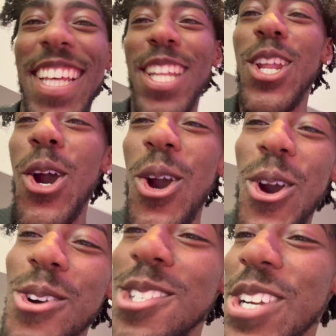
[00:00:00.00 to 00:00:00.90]

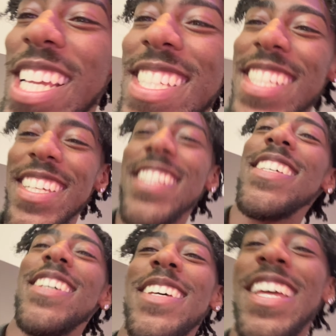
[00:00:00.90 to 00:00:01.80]
No drinks.
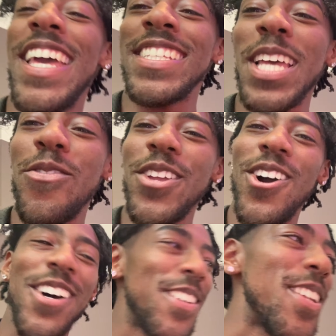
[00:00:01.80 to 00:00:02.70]
And same for
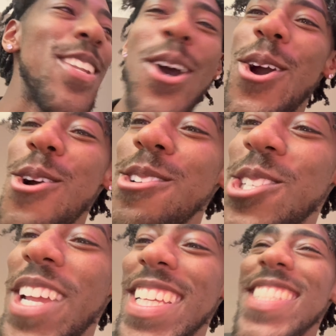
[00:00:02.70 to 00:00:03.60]
y'all. No
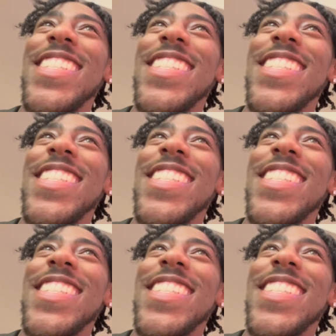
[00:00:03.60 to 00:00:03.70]
drinks.